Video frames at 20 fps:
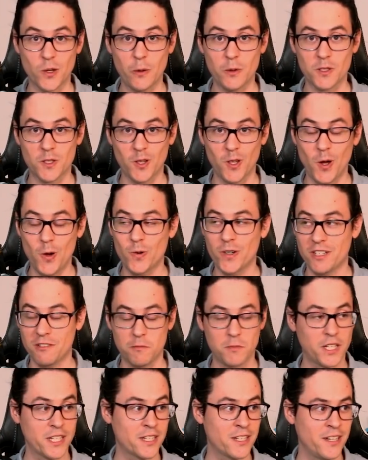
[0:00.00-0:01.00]
So I was alone, and
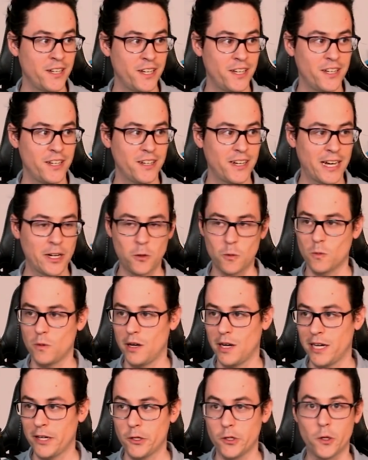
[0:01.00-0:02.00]
I'm like, I
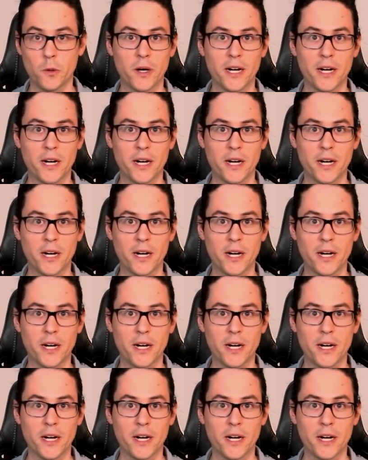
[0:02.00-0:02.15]
don't know